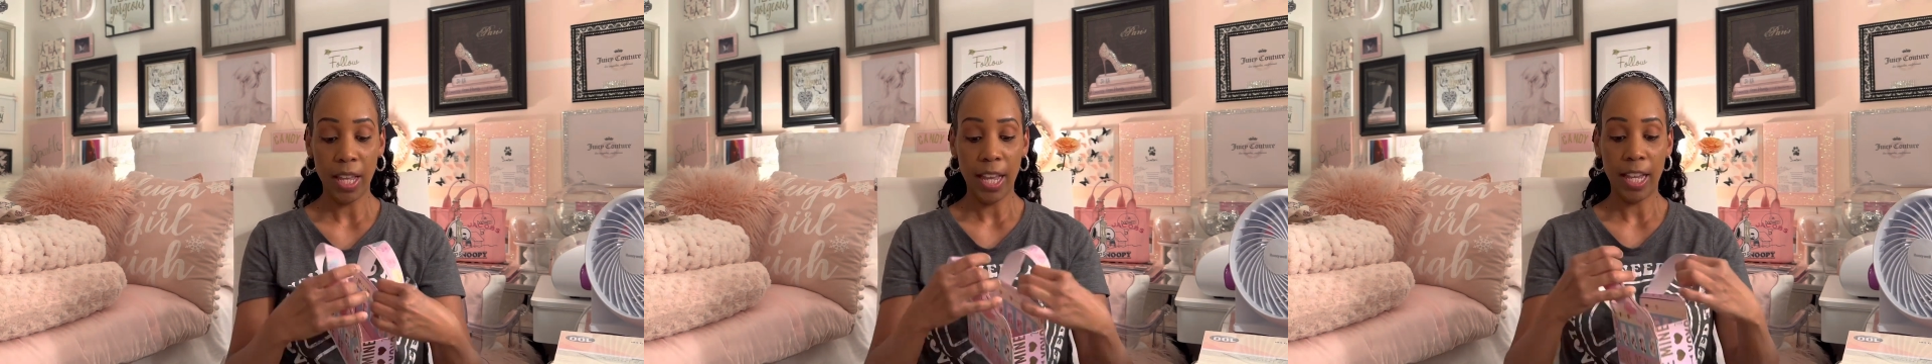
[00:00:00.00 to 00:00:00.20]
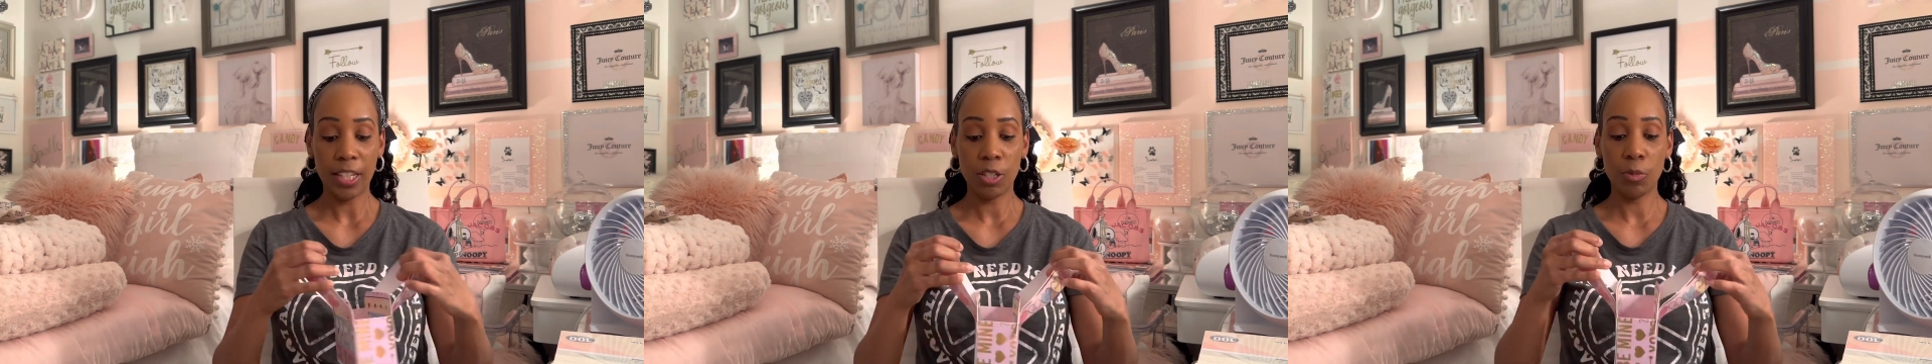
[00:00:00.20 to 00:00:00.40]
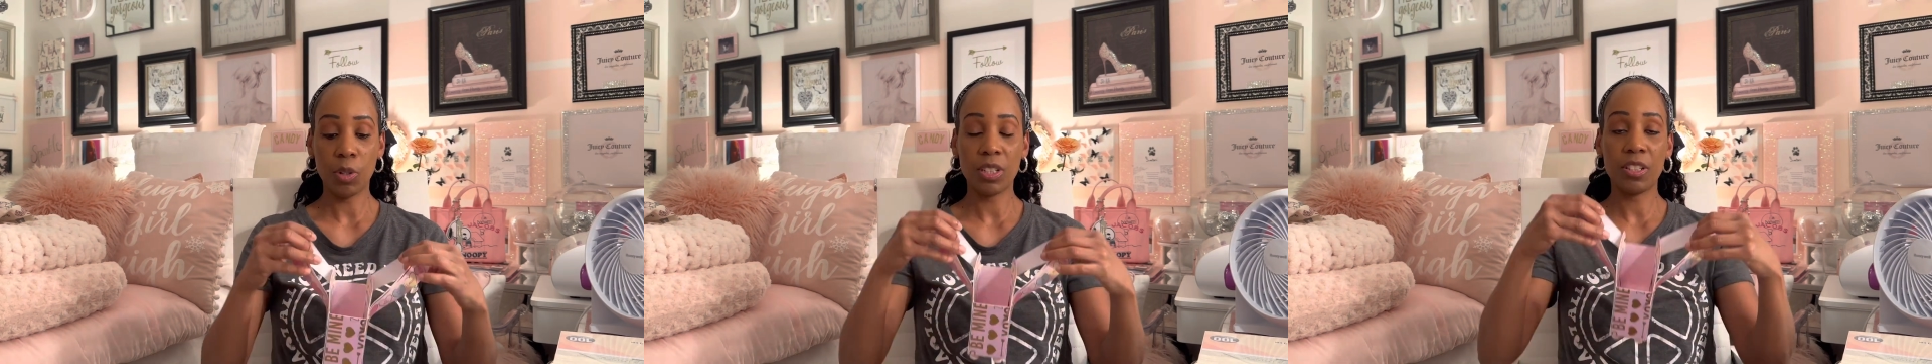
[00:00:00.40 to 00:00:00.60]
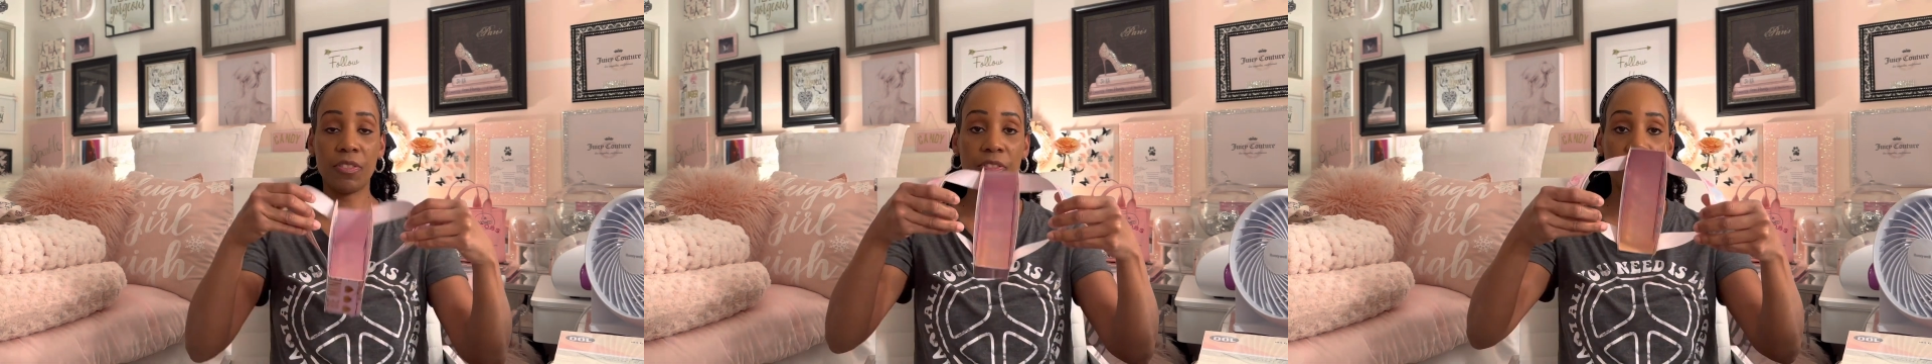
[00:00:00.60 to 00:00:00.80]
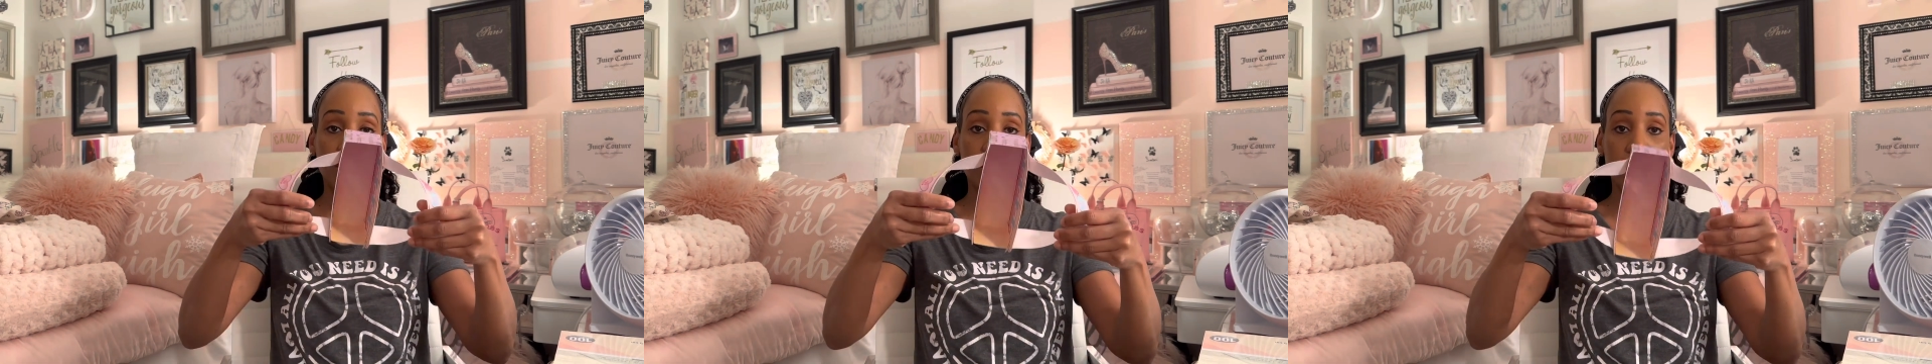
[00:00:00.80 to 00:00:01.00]
and you wanted to
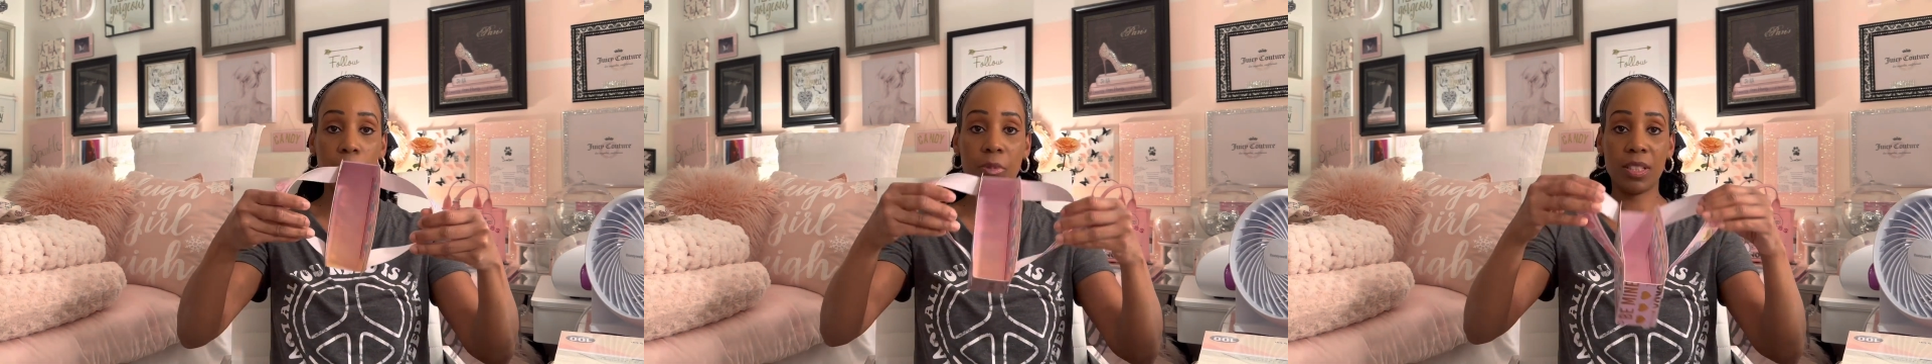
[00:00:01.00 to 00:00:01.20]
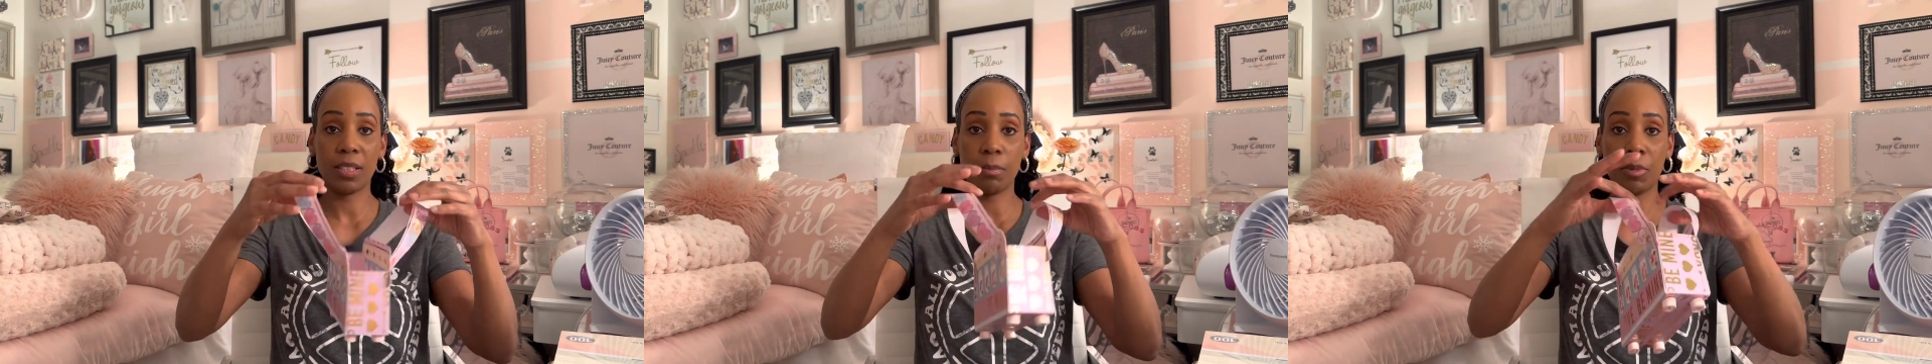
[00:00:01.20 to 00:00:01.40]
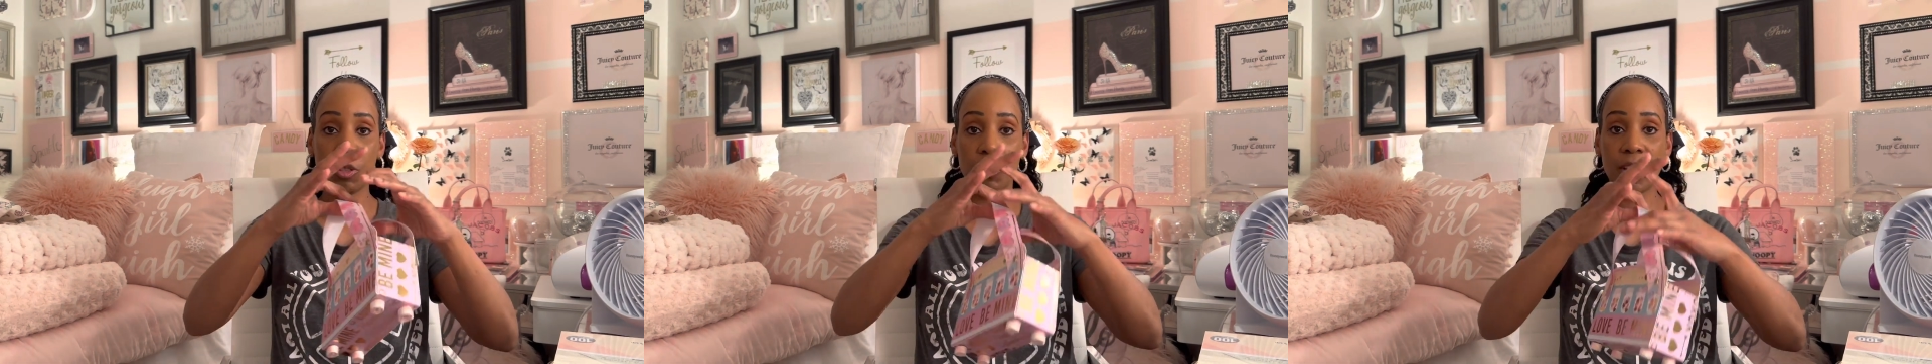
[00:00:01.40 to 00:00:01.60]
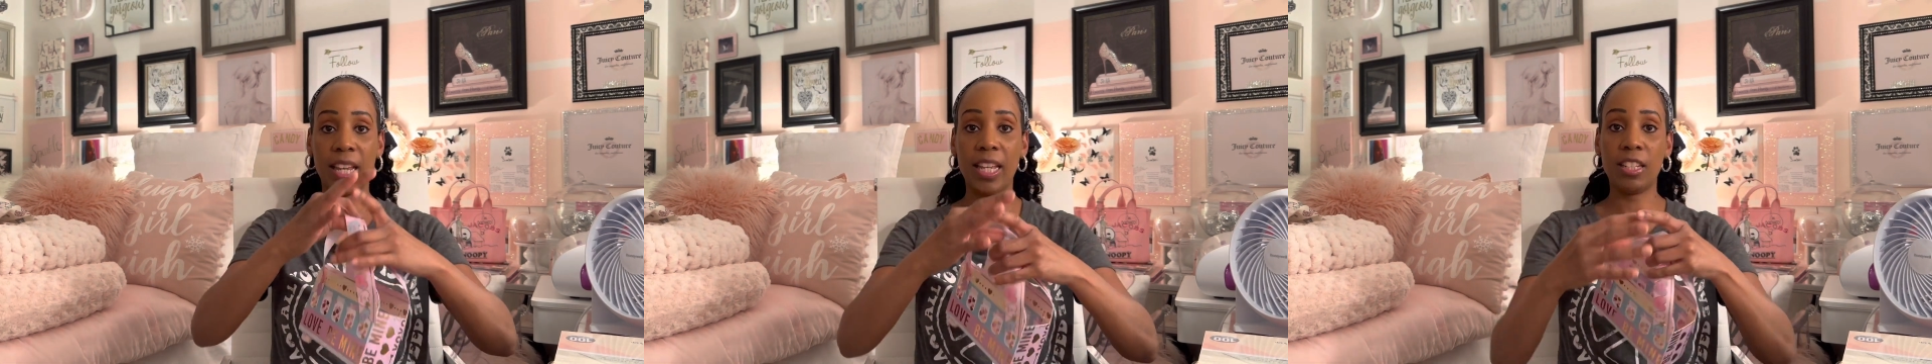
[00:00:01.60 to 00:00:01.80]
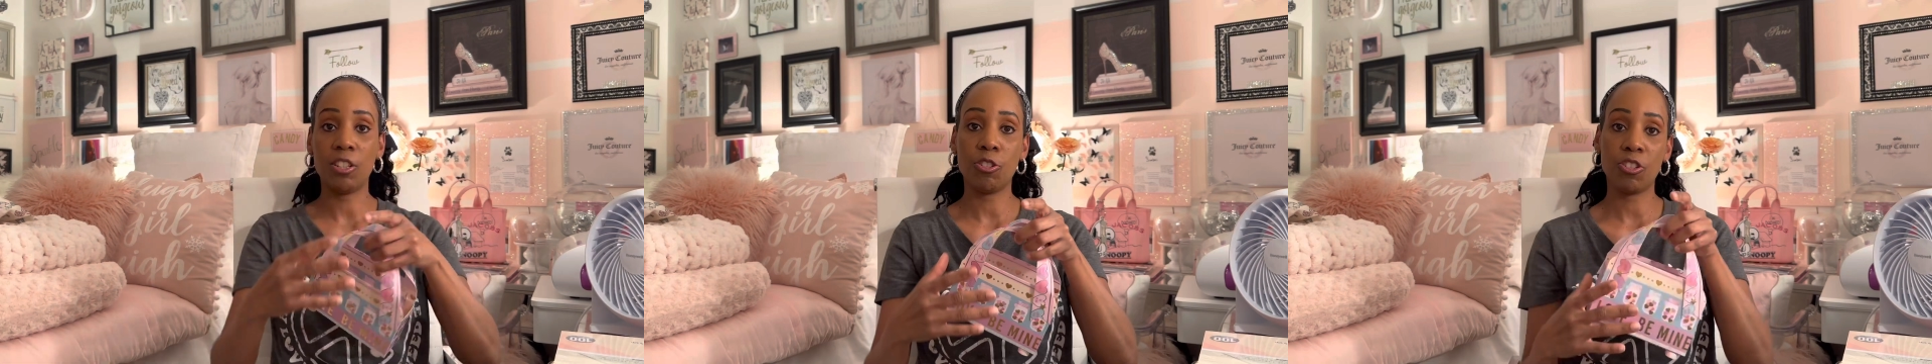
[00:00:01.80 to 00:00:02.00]
fill it up with some little
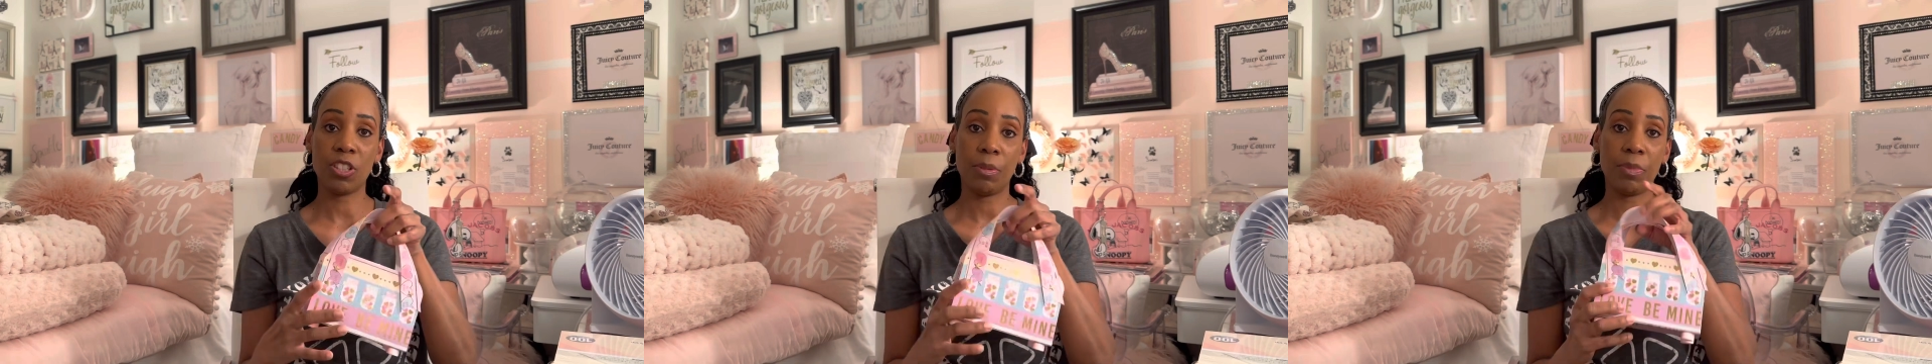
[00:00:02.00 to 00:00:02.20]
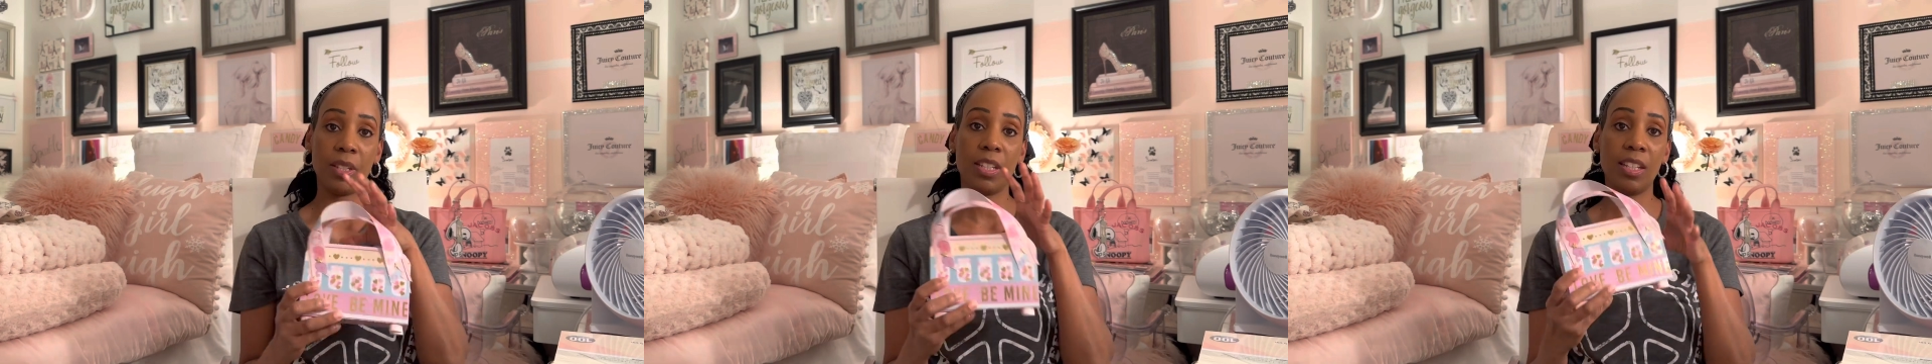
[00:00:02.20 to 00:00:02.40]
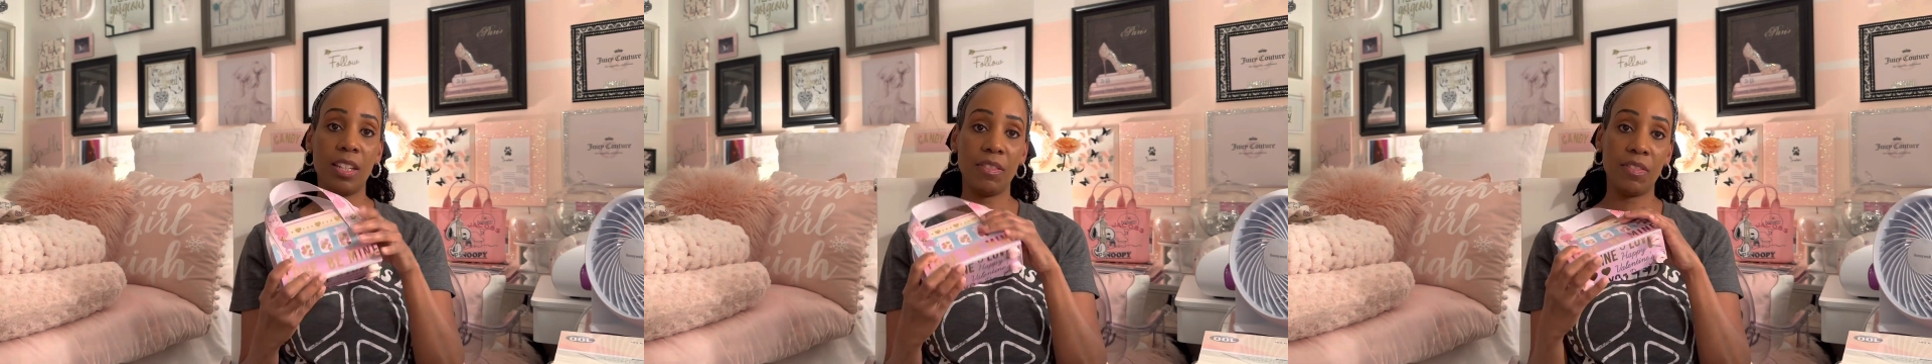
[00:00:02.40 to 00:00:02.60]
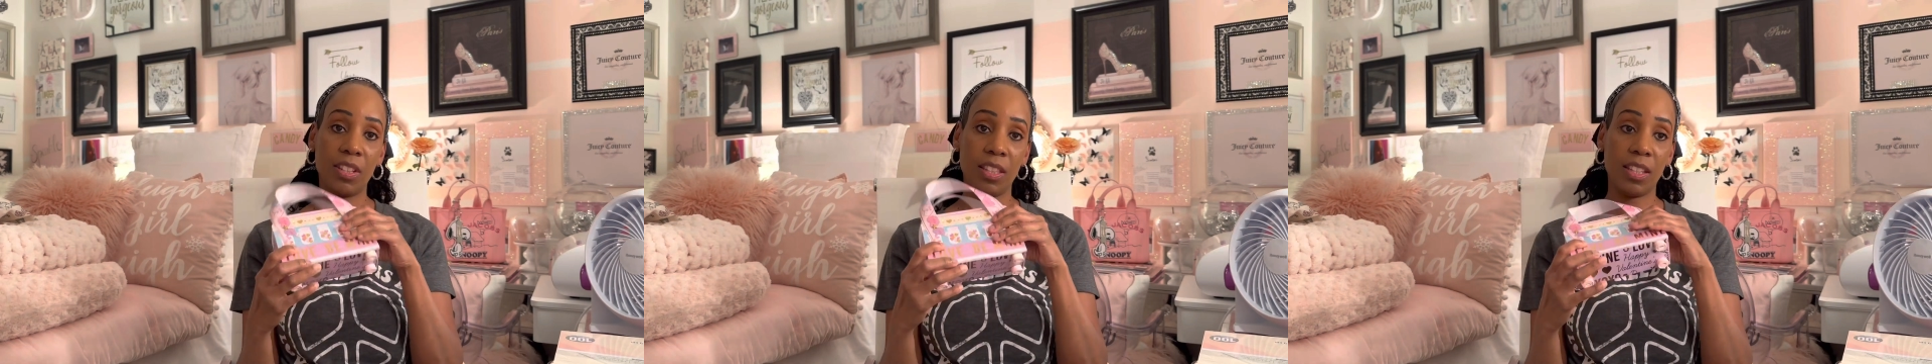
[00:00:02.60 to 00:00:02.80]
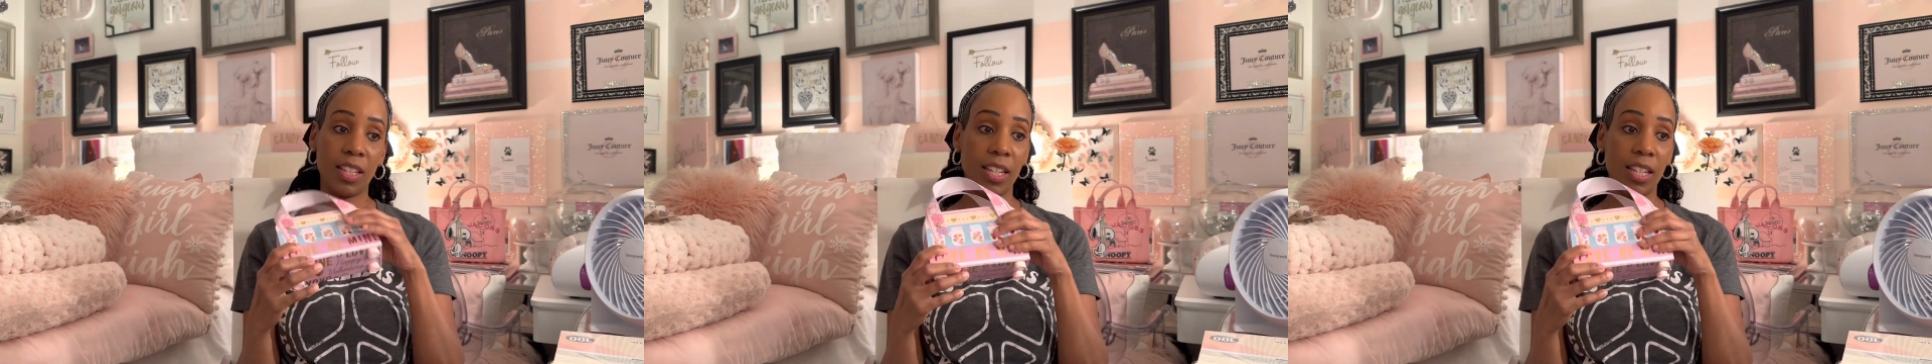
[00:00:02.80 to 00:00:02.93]
candy or something and give to the